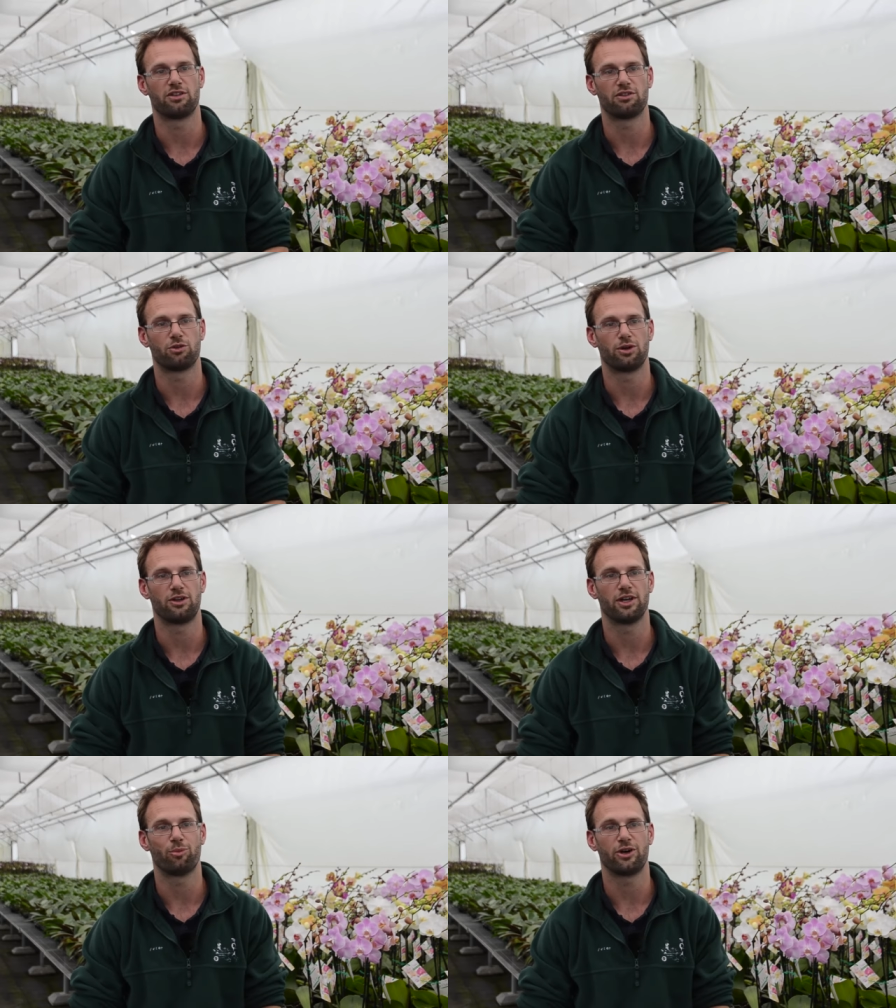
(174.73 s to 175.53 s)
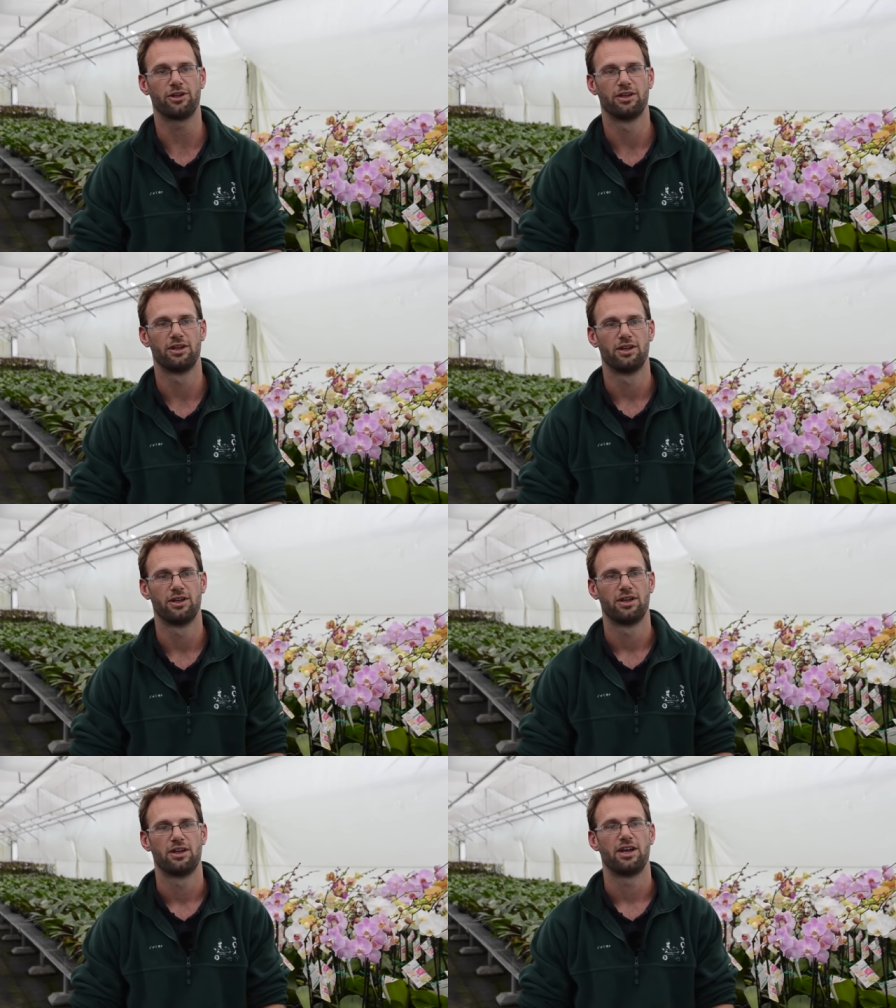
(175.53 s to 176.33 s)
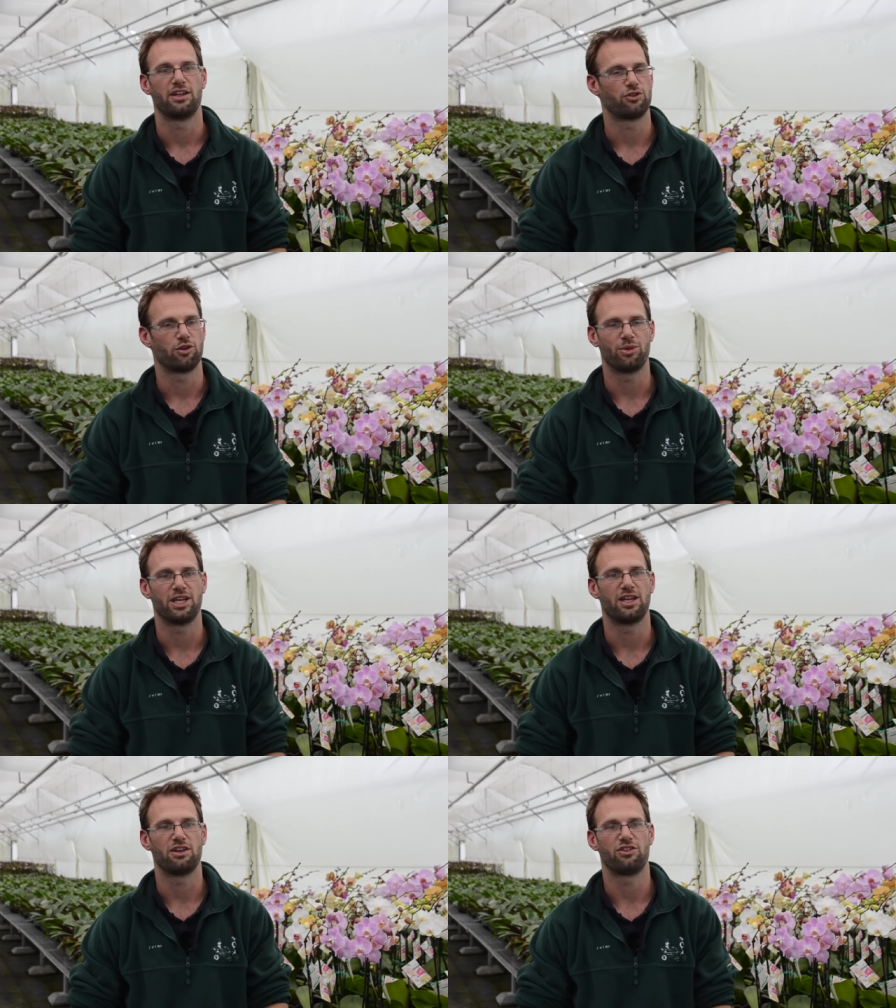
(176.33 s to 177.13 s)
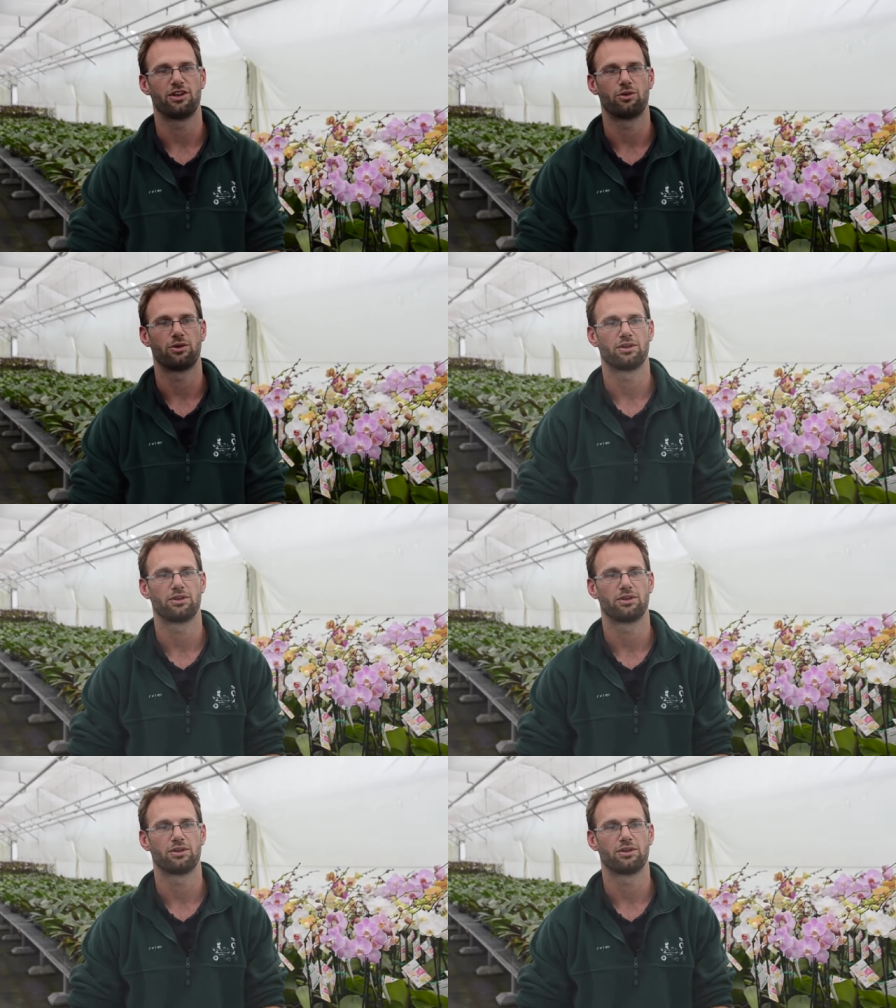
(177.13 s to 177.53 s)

to rely upon it shouldn't be an issue.